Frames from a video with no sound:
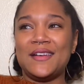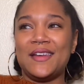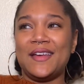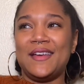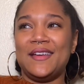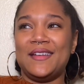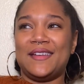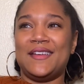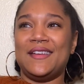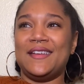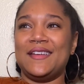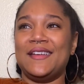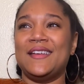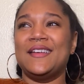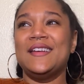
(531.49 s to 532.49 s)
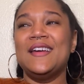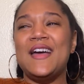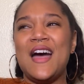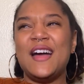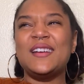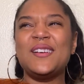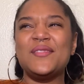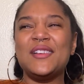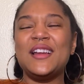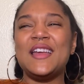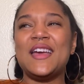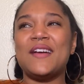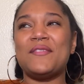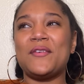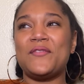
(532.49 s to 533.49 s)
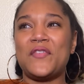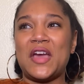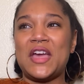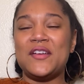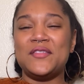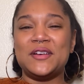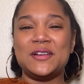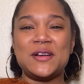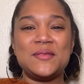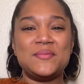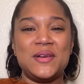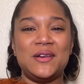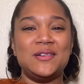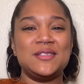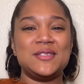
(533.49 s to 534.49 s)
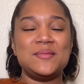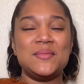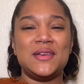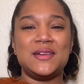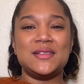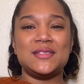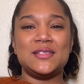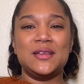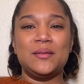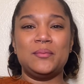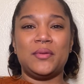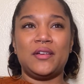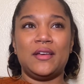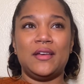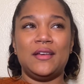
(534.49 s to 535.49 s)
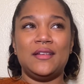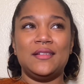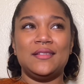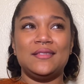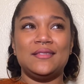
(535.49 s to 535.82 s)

Like I don't really have a favorite on Married to Medicine, but